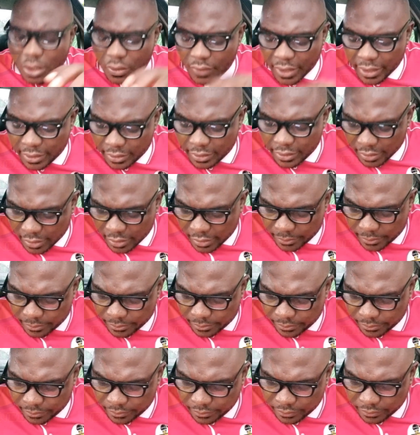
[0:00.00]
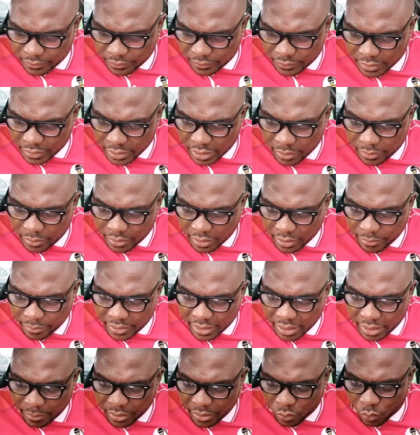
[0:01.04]
All right.
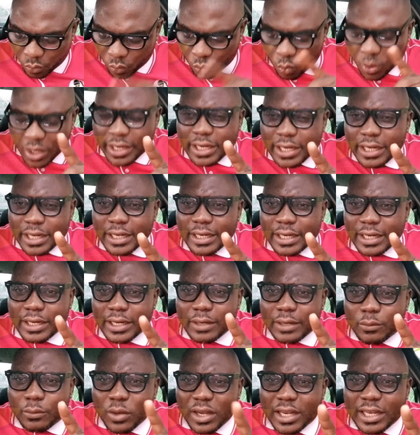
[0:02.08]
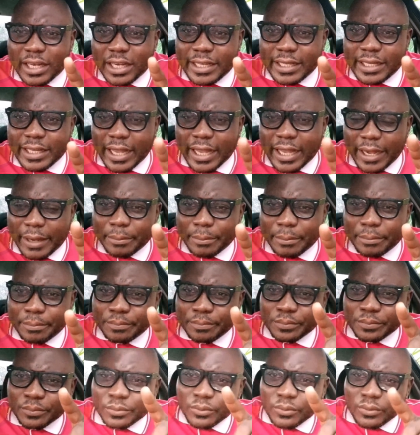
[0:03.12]
Let me quickly
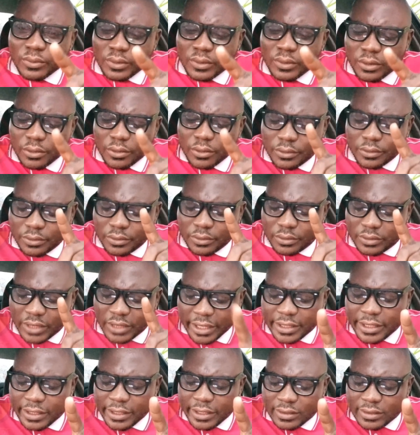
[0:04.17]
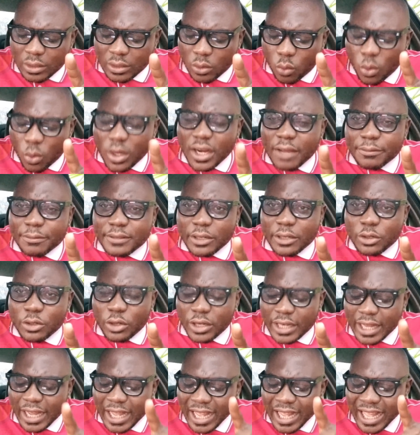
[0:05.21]
take this one after
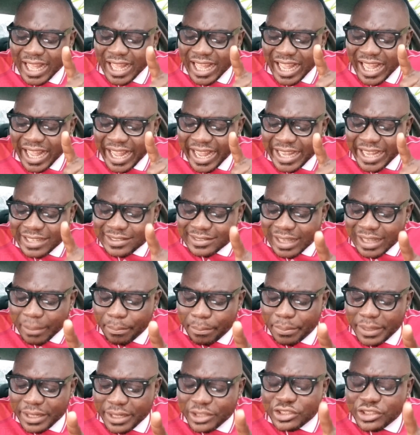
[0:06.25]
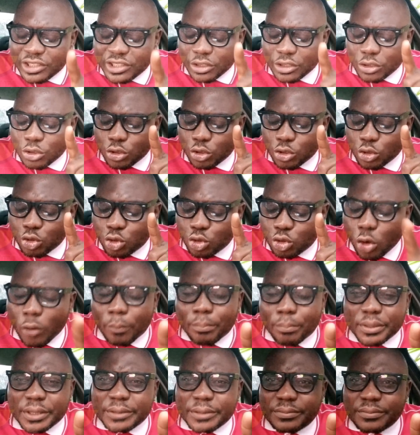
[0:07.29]
the other. Established
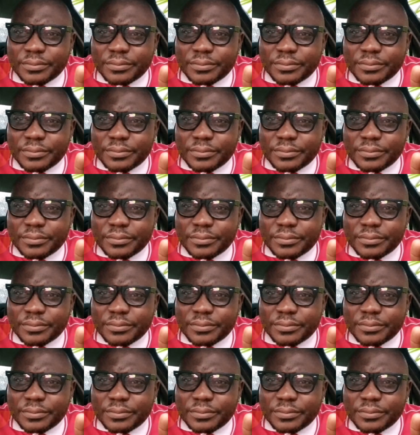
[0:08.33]
group.